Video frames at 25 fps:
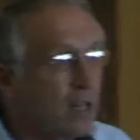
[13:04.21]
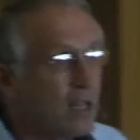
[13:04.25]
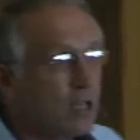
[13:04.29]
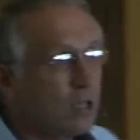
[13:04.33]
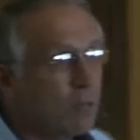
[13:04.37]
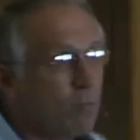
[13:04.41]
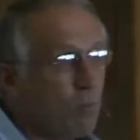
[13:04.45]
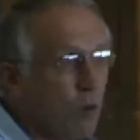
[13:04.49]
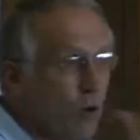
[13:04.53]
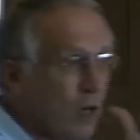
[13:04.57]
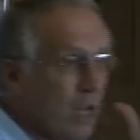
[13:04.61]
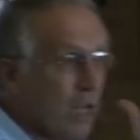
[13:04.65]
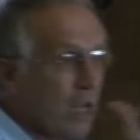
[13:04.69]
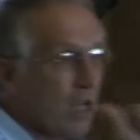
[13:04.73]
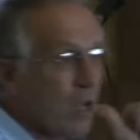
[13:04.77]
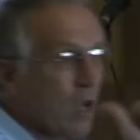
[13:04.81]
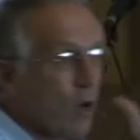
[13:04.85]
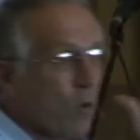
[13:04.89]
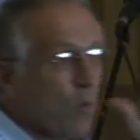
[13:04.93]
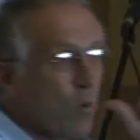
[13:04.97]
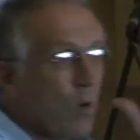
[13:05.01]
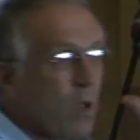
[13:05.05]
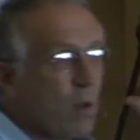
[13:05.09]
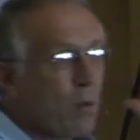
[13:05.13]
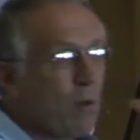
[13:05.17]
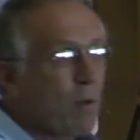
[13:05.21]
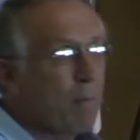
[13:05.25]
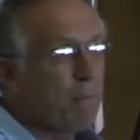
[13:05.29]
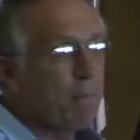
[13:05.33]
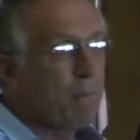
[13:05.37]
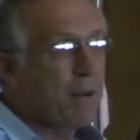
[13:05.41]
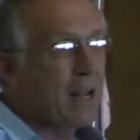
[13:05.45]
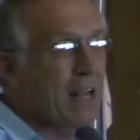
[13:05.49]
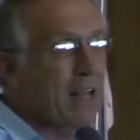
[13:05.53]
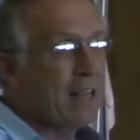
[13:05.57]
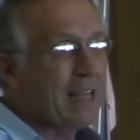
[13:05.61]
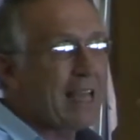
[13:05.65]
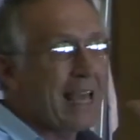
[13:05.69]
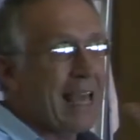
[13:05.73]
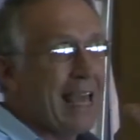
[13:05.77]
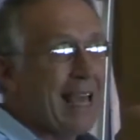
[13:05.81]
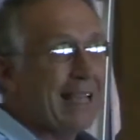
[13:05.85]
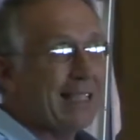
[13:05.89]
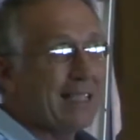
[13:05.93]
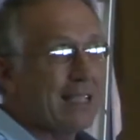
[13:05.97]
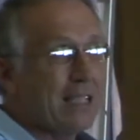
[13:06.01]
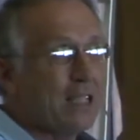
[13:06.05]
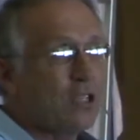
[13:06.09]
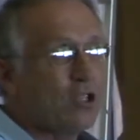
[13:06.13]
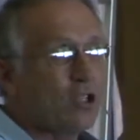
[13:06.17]
This morning, we will bring the
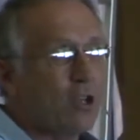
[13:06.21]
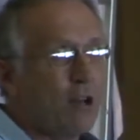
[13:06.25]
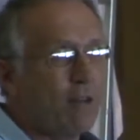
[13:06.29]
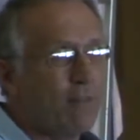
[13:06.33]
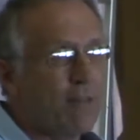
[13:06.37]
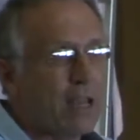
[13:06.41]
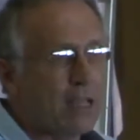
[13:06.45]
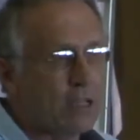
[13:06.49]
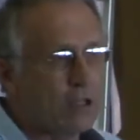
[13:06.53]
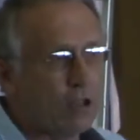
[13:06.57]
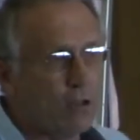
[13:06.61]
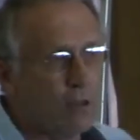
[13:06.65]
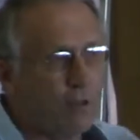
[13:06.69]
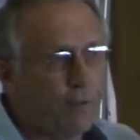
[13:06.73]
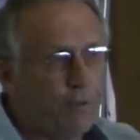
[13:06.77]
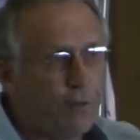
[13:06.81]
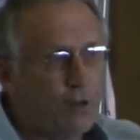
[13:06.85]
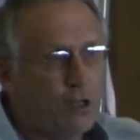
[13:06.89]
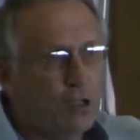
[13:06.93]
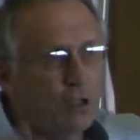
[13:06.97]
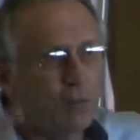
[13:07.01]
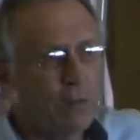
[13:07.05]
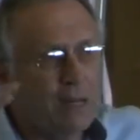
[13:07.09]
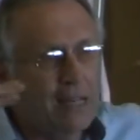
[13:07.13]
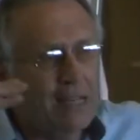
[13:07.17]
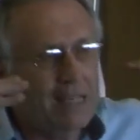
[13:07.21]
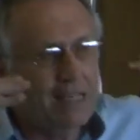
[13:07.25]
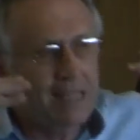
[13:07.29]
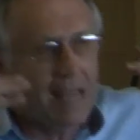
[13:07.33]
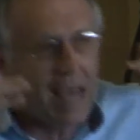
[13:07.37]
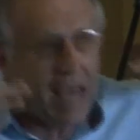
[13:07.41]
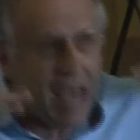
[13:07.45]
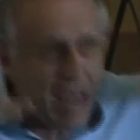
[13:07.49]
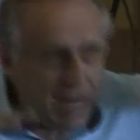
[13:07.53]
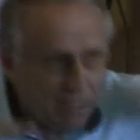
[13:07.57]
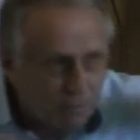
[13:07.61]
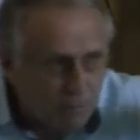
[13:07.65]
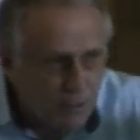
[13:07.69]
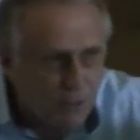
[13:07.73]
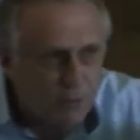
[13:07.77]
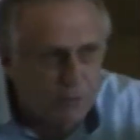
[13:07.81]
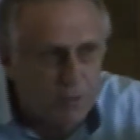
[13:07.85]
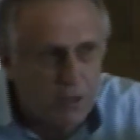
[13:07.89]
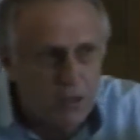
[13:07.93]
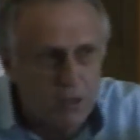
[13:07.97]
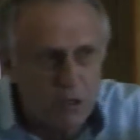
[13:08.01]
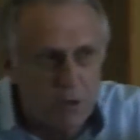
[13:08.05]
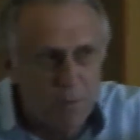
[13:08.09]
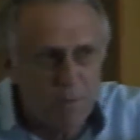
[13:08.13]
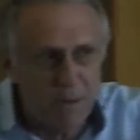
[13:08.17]
essence of that. So the first one is the
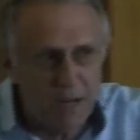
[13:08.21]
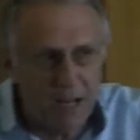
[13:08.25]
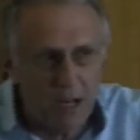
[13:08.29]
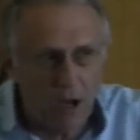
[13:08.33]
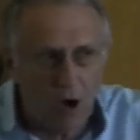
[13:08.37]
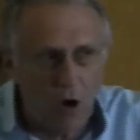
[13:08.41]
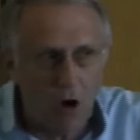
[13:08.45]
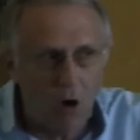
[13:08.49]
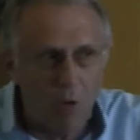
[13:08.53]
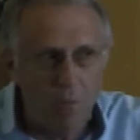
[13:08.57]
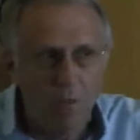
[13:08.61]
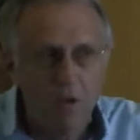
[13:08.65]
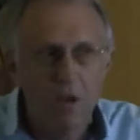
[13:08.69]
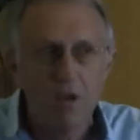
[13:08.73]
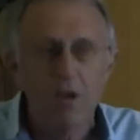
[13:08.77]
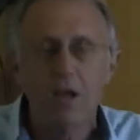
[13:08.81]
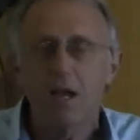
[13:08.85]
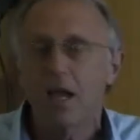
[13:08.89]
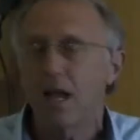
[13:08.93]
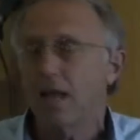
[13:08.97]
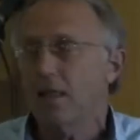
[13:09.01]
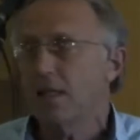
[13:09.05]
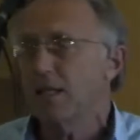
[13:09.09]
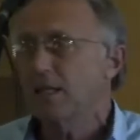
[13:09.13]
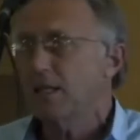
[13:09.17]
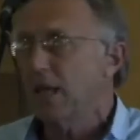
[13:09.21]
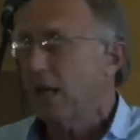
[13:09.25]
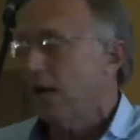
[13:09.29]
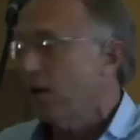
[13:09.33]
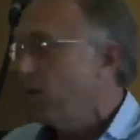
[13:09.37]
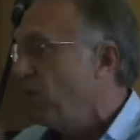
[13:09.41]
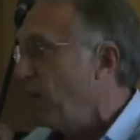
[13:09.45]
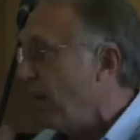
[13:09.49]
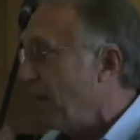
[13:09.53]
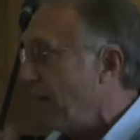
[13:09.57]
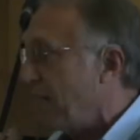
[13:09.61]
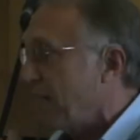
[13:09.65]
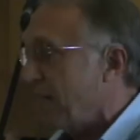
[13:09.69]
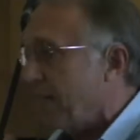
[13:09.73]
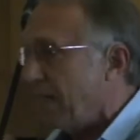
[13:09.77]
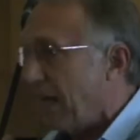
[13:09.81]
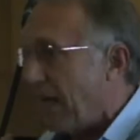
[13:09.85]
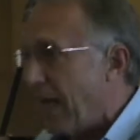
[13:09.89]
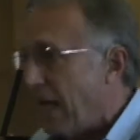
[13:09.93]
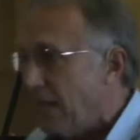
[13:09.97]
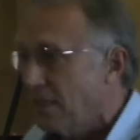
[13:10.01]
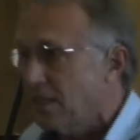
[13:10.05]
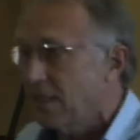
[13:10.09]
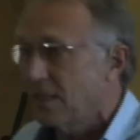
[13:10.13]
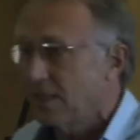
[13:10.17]
atmosphere you bring home. And the second one is
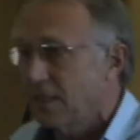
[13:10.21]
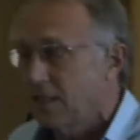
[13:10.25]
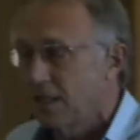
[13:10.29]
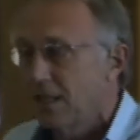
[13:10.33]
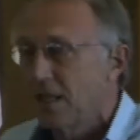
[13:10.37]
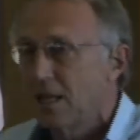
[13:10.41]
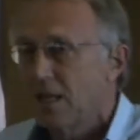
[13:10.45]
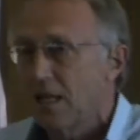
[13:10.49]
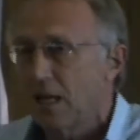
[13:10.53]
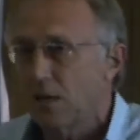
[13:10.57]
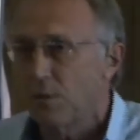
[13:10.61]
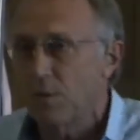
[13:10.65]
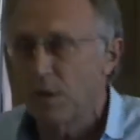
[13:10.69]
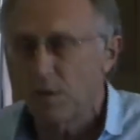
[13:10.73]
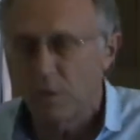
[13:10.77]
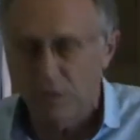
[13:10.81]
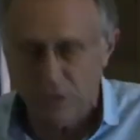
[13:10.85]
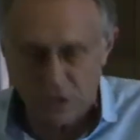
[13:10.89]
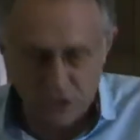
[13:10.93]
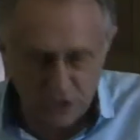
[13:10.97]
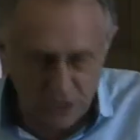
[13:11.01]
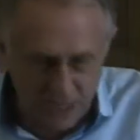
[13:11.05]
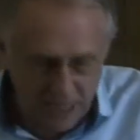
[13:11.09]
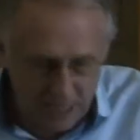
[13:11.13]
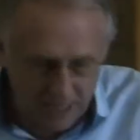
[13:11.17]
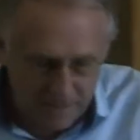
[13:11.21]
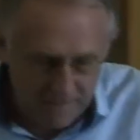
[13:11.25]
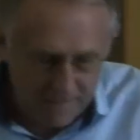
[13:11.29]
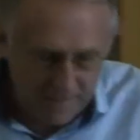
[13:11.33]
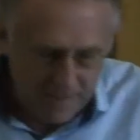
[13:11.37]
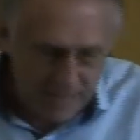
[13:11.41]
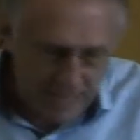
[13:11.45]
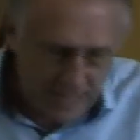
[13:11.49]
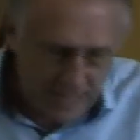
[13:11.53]
the essence that we will share.